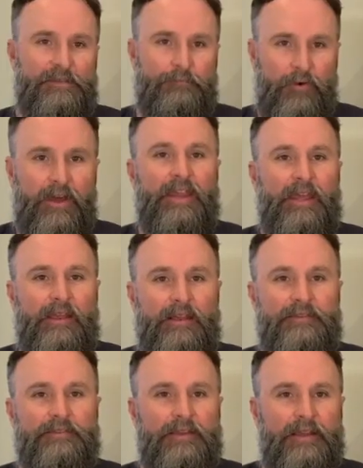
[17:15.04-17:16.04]
splitting
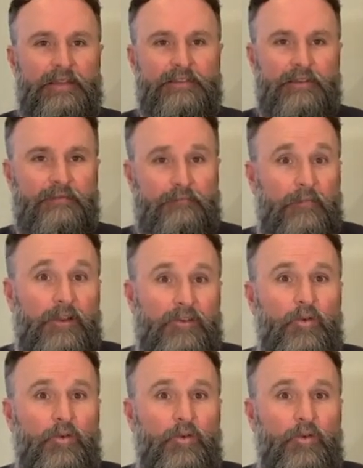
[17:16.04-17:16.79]
is, is a, a,